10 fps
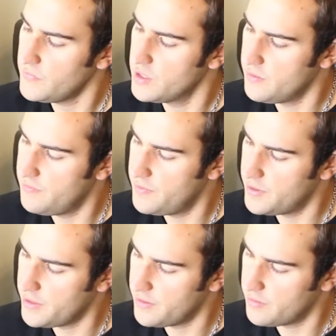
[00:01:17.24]
You fit
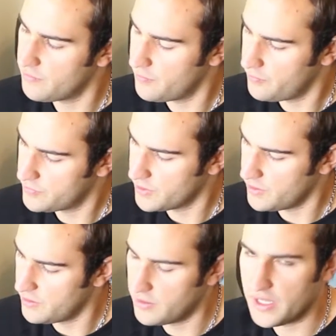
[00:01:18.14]
it in. It's got a
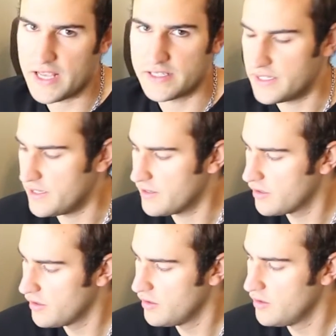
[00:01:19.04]
little elastic
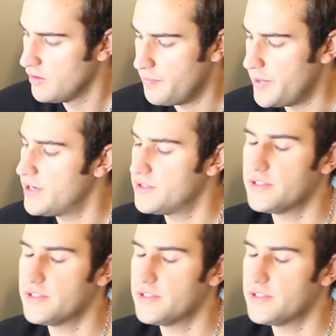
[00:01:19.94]
mesh.